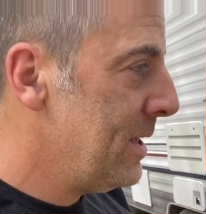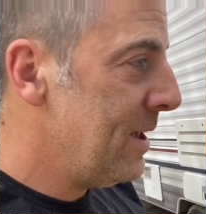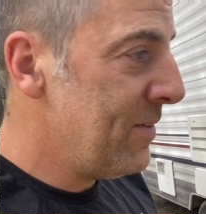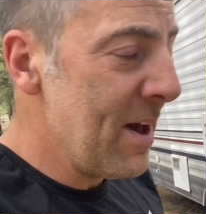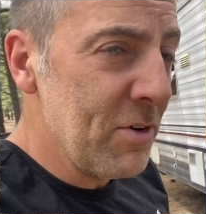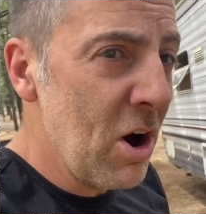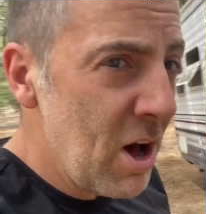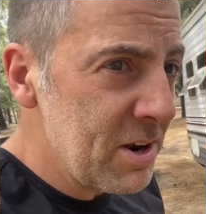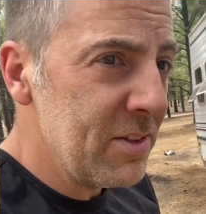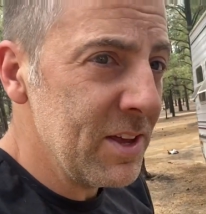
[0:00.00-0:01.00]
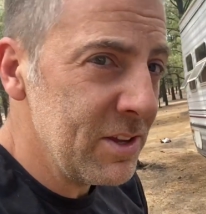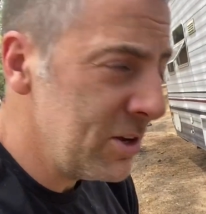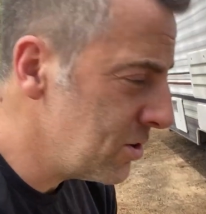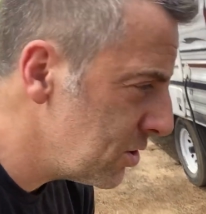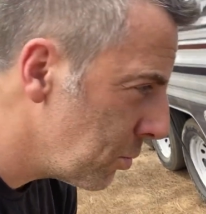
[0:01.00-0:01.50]
If you have a Honda, then
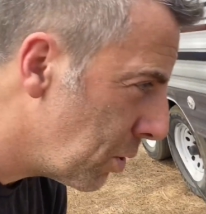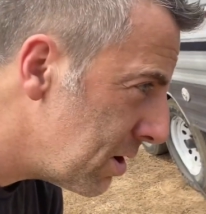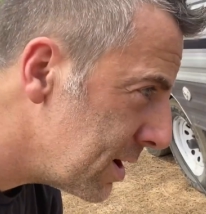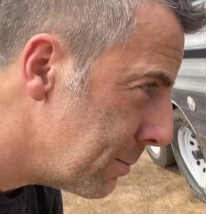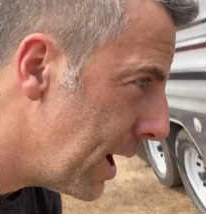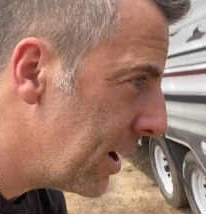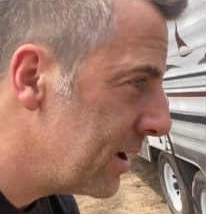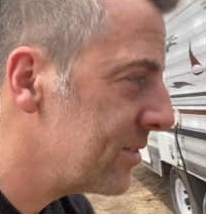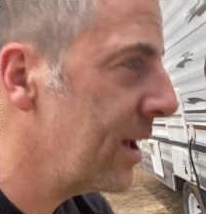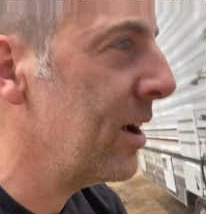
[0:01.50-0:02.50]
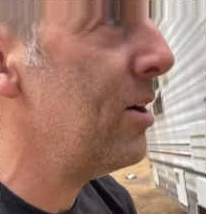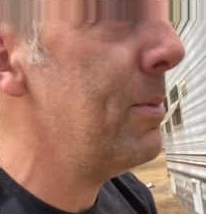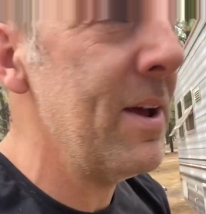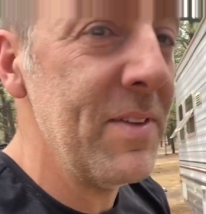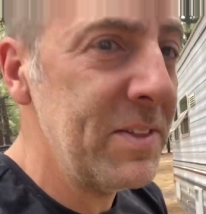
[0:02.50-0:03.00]
you know you're worrying about it. It's like, oh
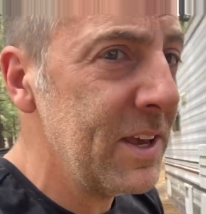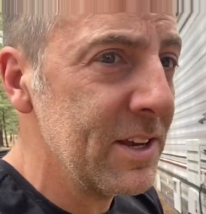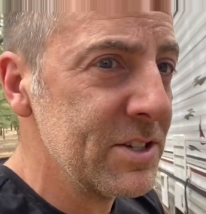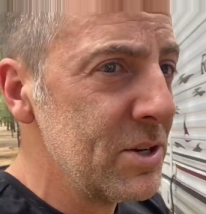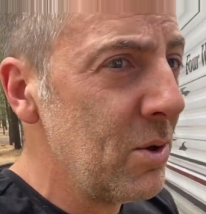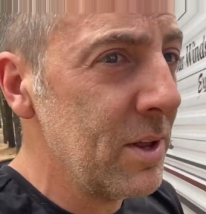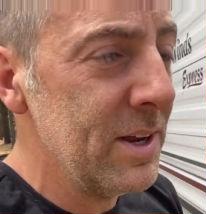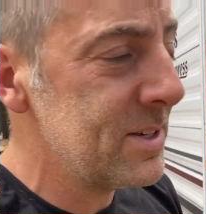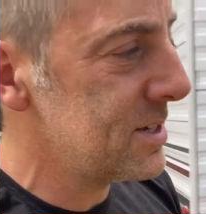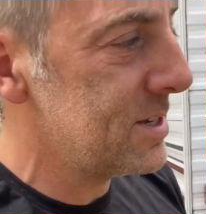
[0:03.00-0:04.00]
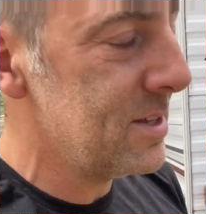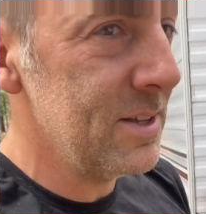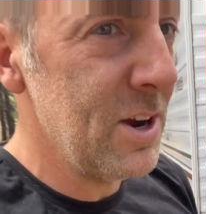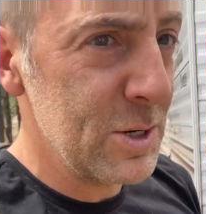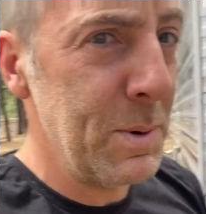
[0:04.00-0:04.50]
man, if that thing gets stolen,
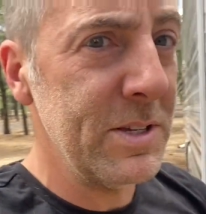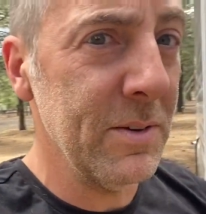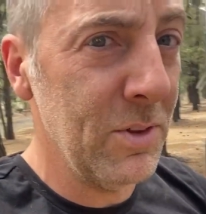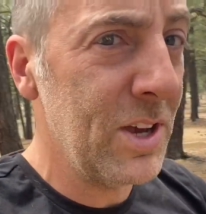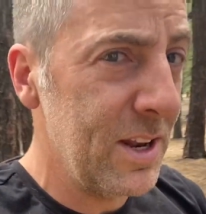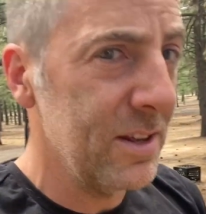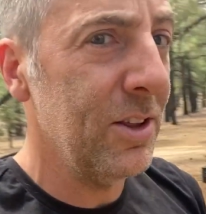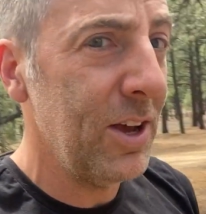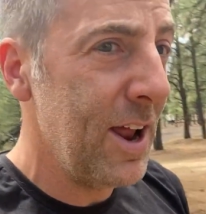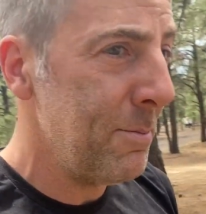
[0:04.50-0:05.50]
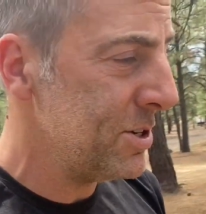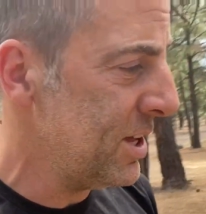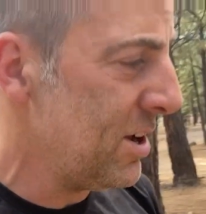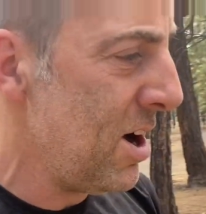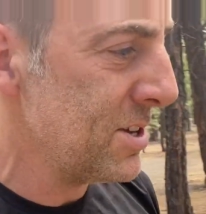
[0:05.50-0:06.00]
they're expensive. Look at how much they
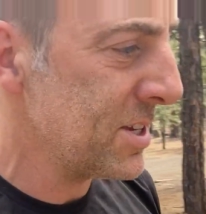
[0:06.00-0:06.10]
cost.